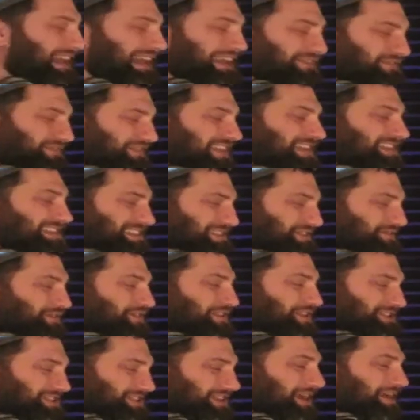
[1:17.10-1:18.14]
If this is
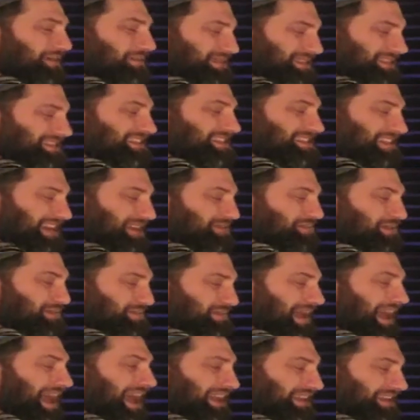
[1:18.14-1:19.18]
for a job, this is going to
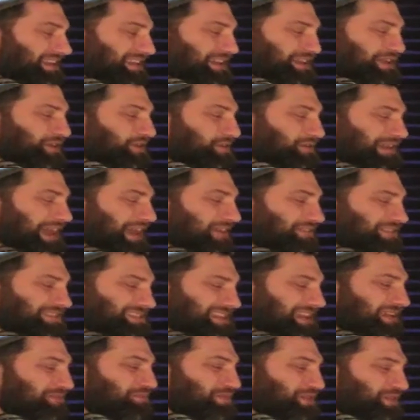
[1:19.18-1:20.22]
be bad. You don't ever
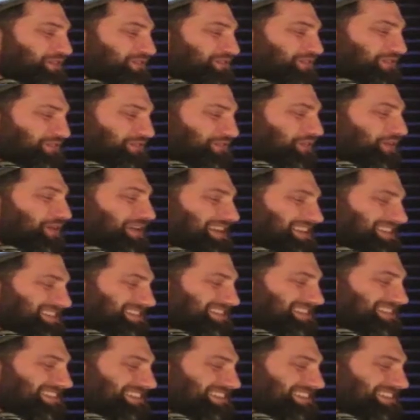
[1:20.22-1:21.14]
say beautiful voice.